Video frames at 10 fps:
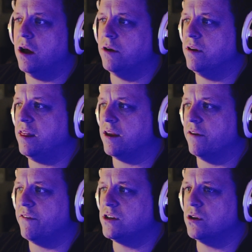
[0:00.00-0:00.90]
underneath there.
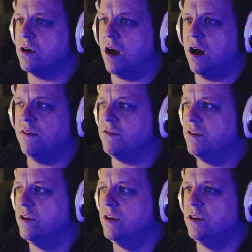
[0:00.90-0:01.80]
If I turn it off,
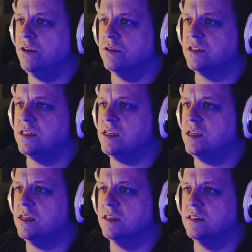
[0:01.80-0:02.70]
you'll
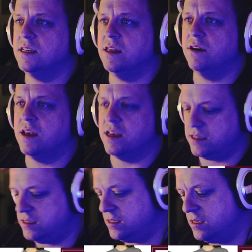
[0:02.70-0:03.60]
see there it
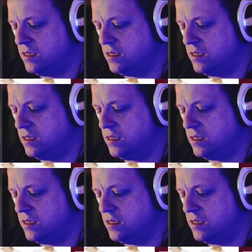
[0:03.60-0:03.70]
is.